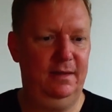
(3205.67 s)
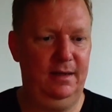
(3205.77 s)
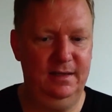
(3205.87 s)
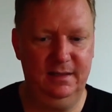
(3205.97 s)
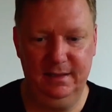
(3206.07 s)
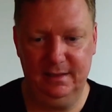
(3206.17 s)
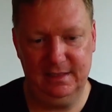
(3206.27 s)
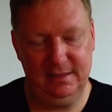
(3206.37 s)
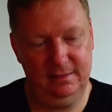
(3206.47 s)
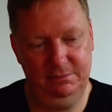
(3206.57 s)
I think
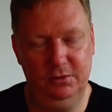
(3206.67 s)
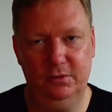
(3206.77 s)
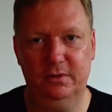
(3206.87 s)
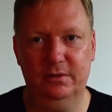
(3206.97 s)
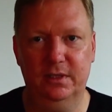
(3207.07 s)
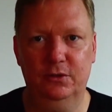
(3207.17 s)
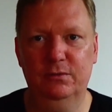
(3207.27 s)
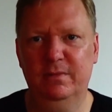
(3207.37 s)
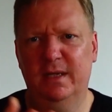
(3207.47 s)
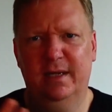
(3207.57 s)
it's good to know.